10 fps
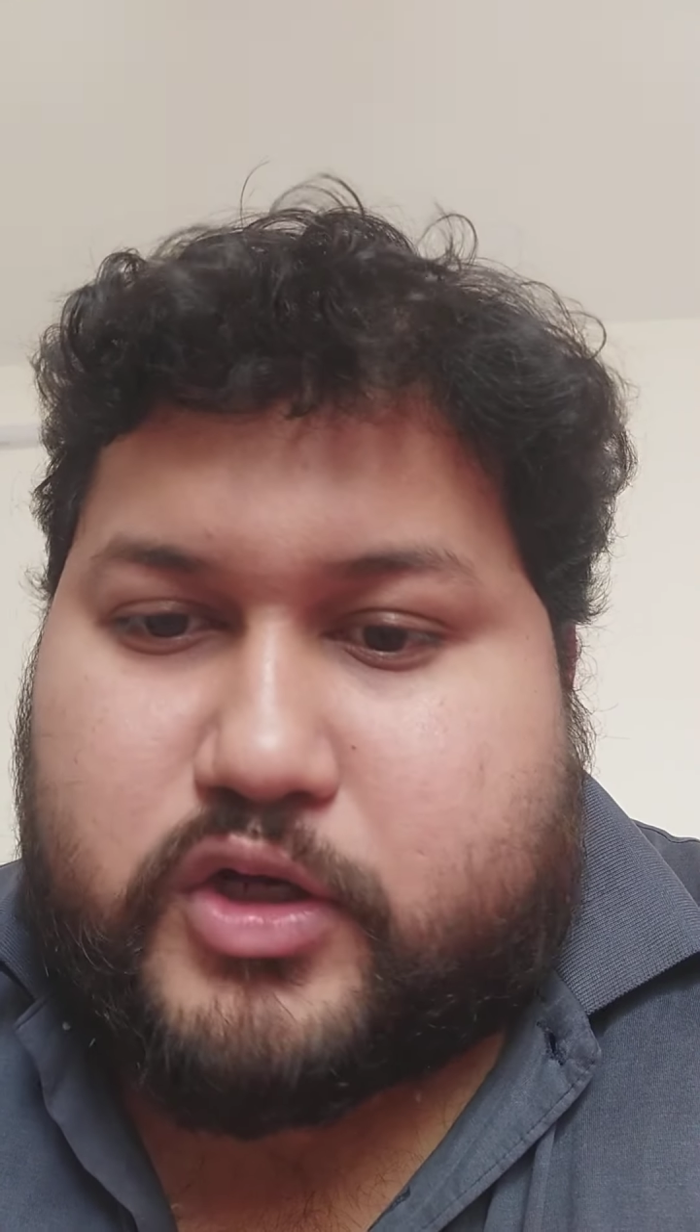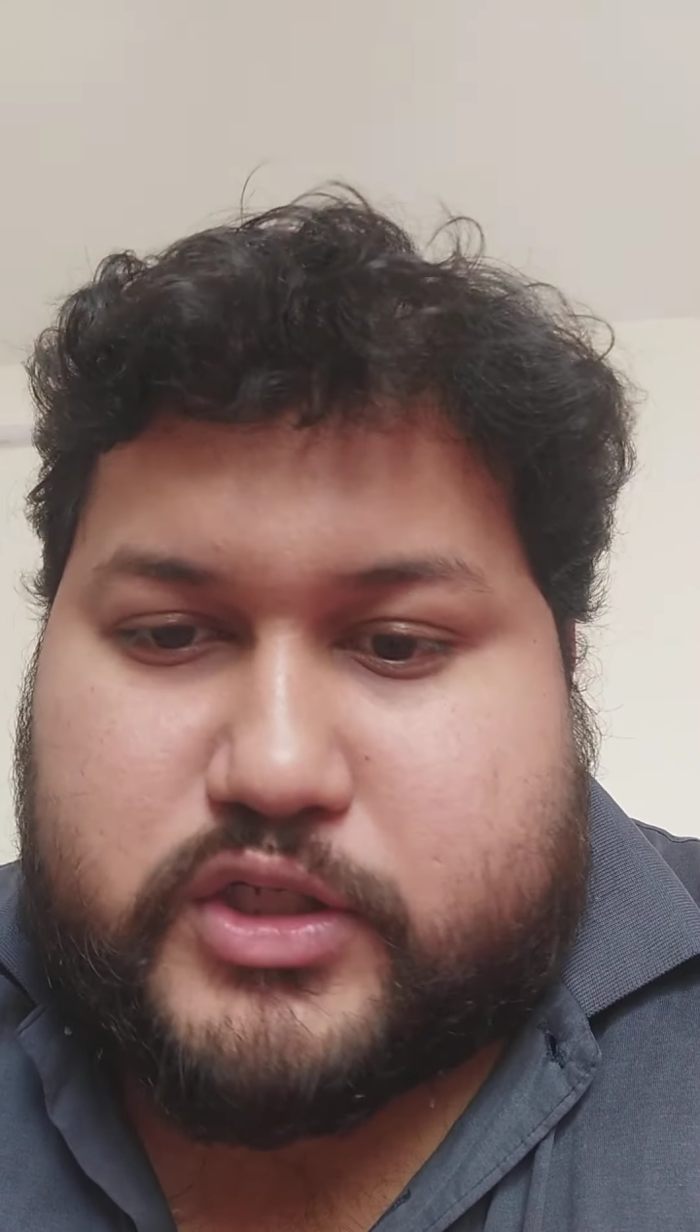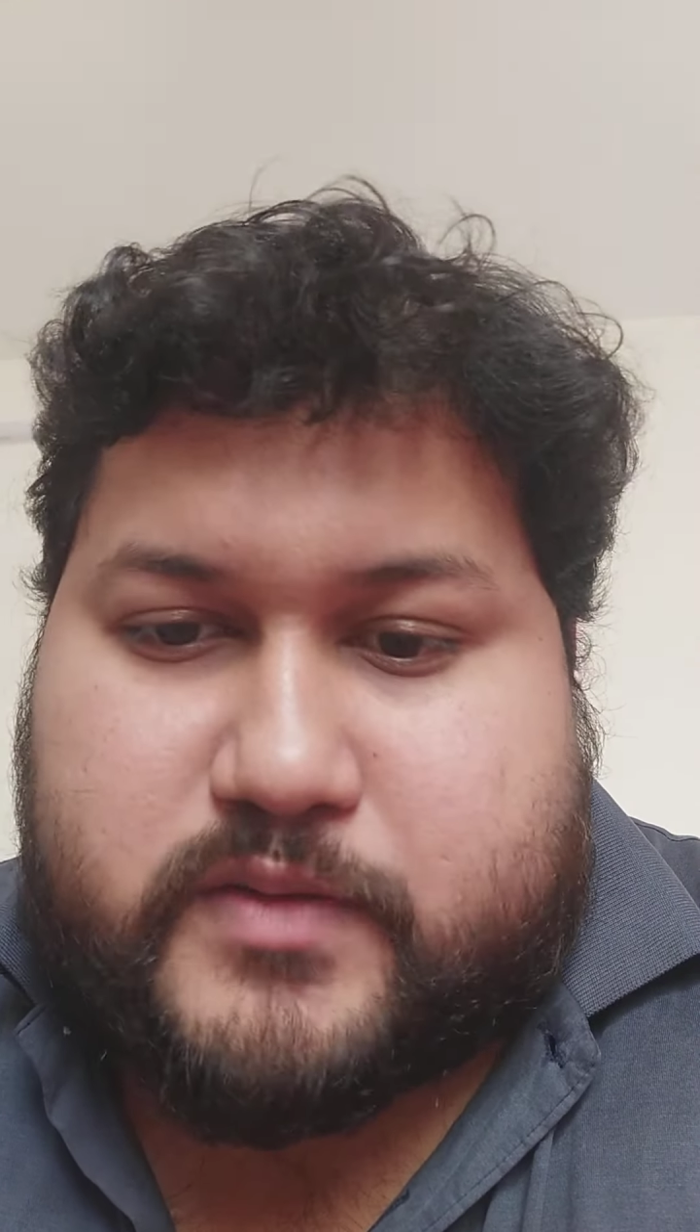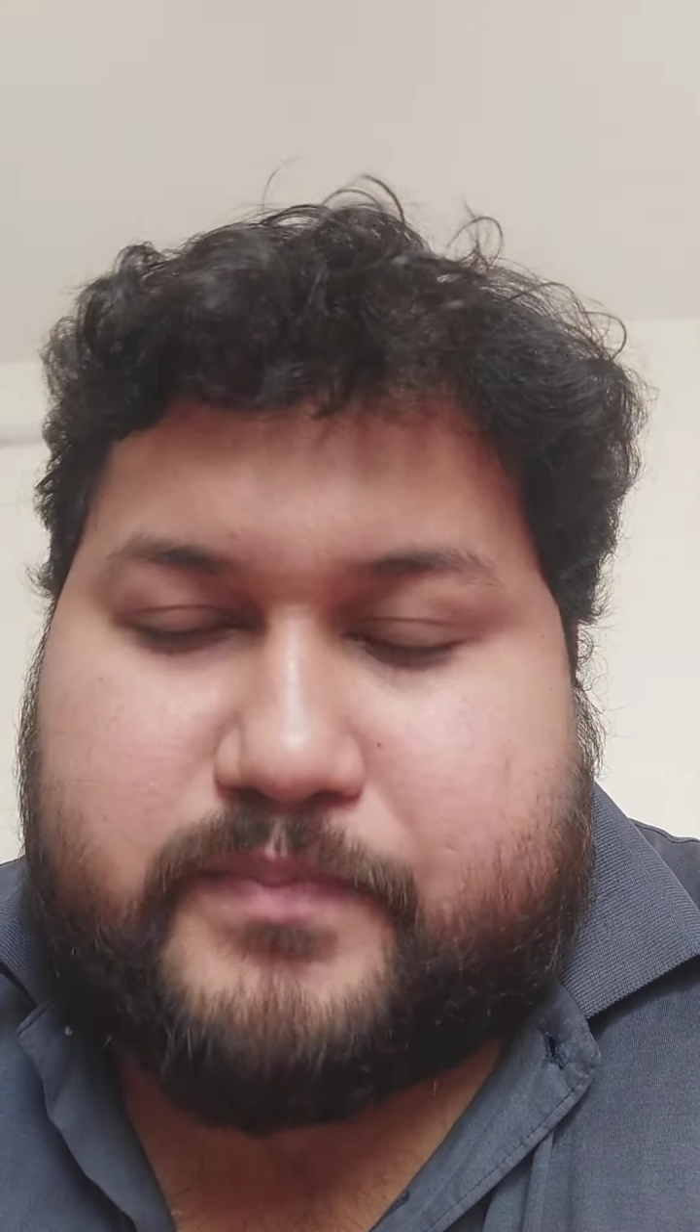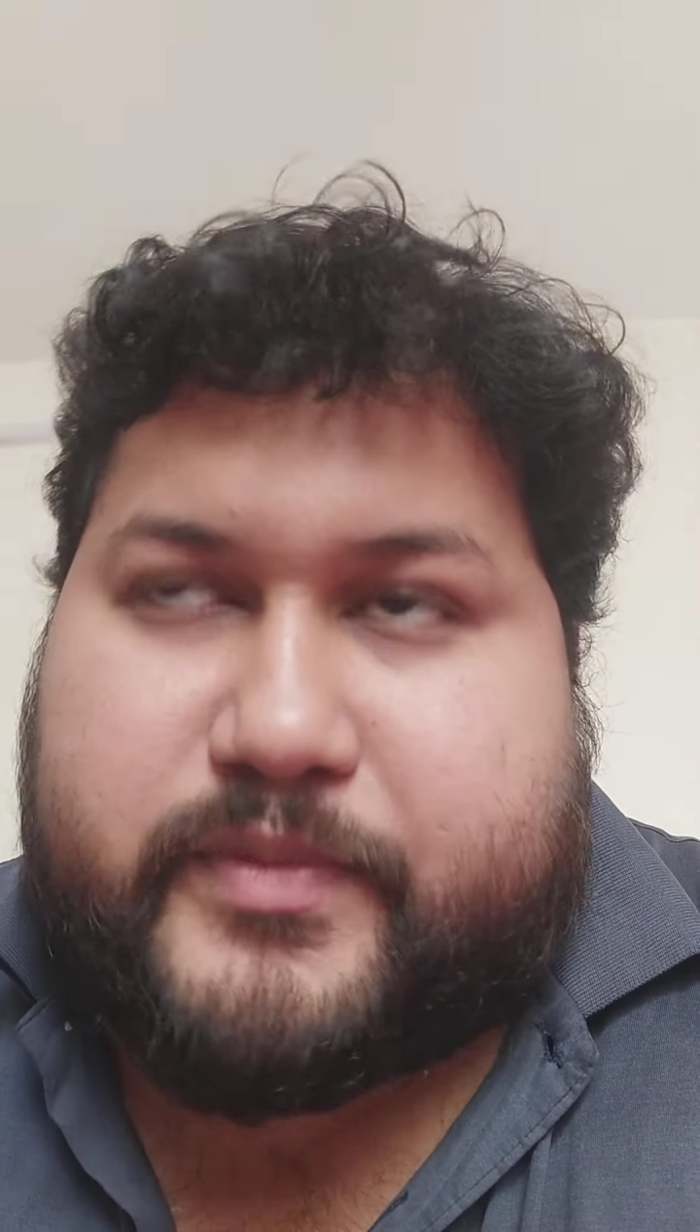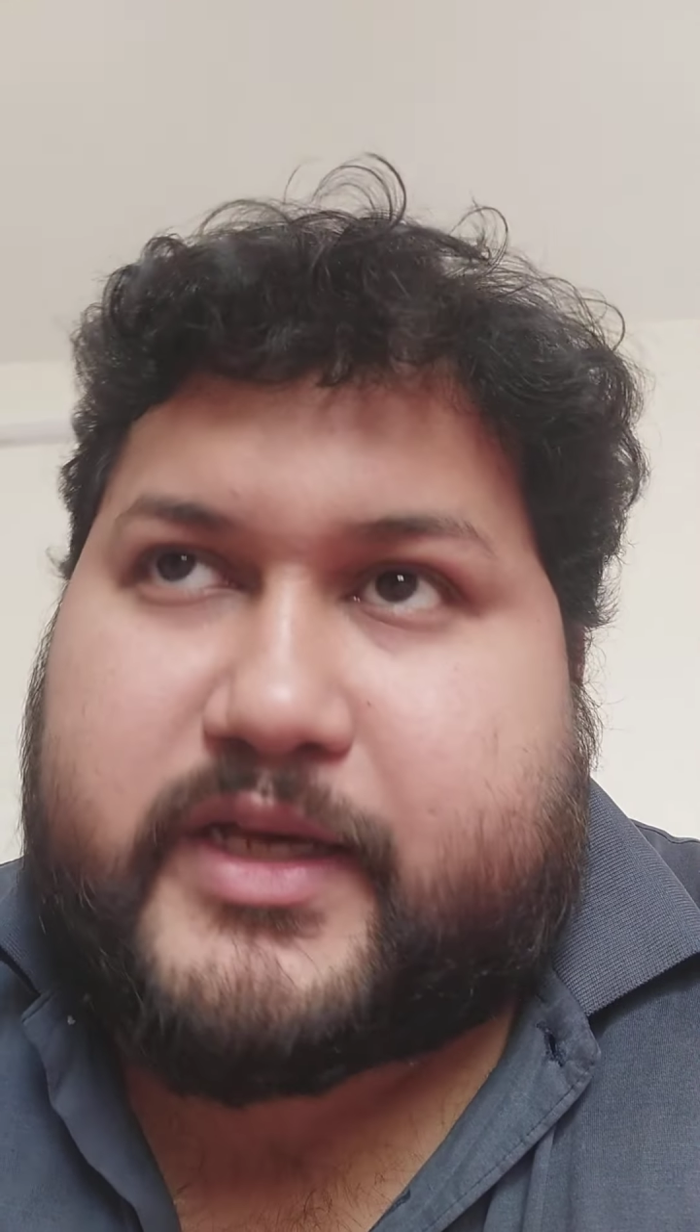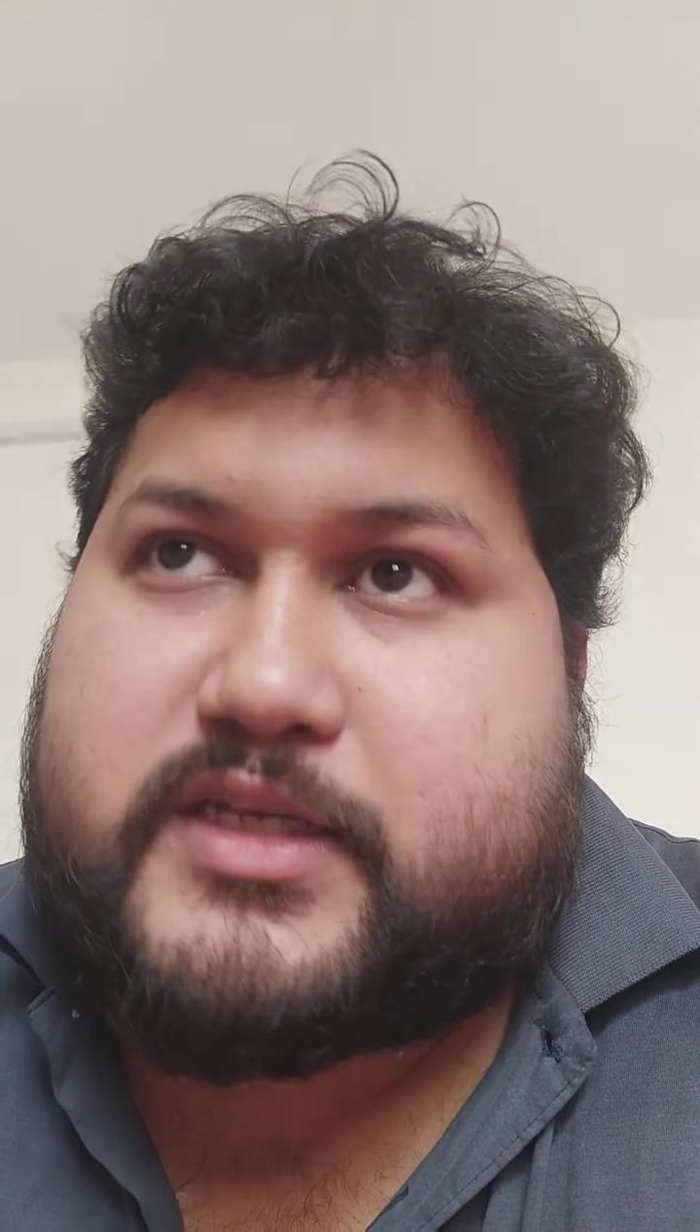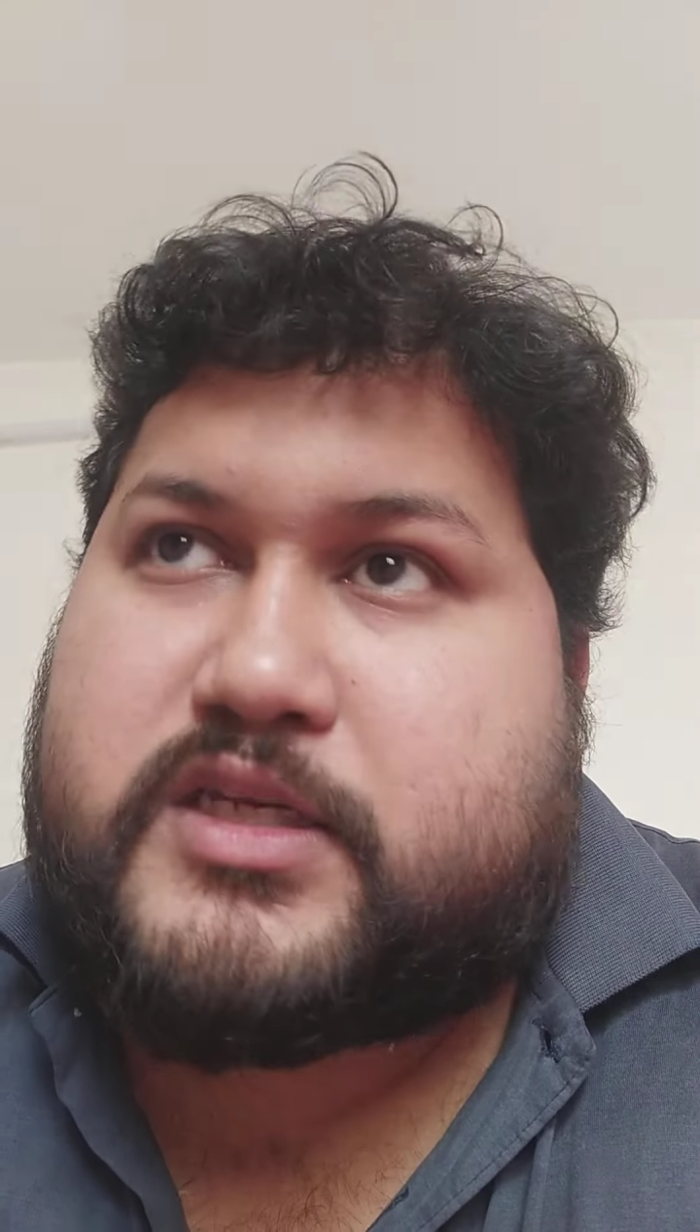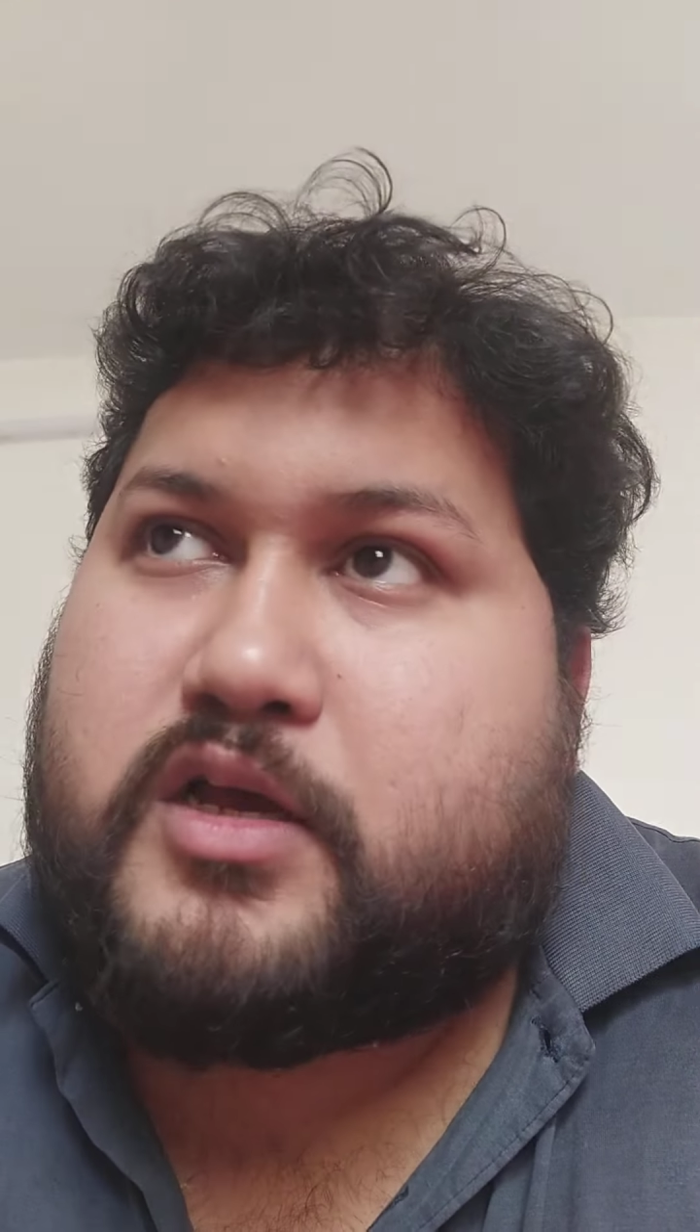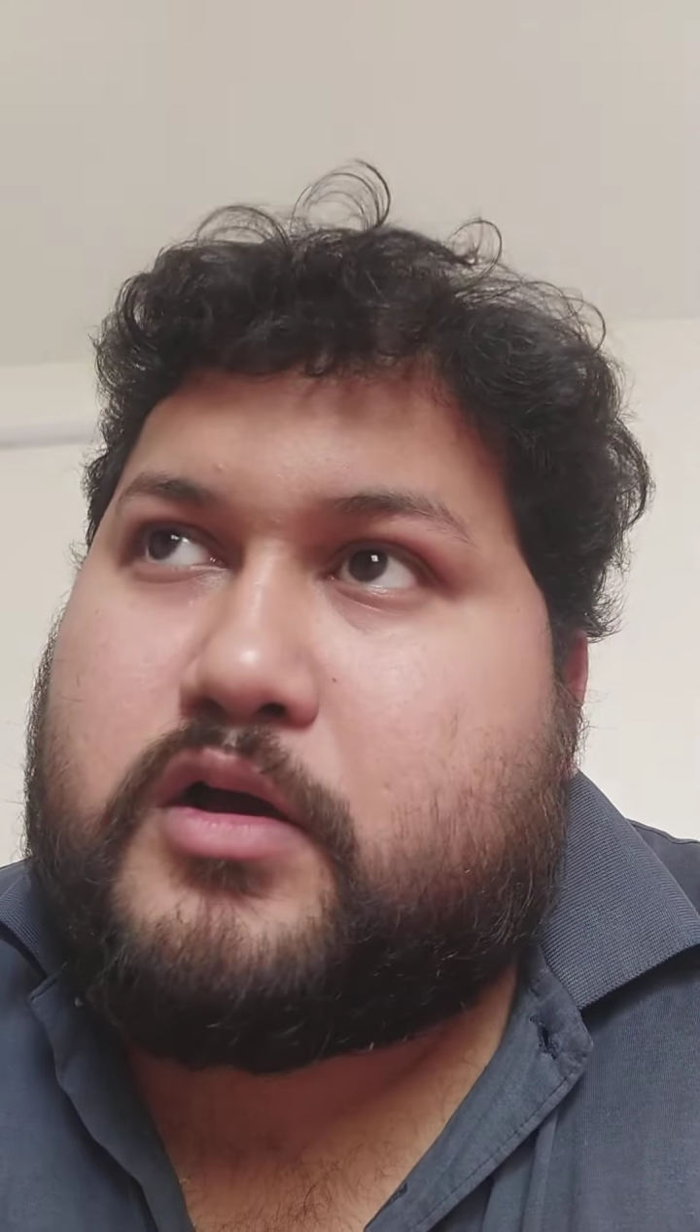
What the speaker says: awesome, because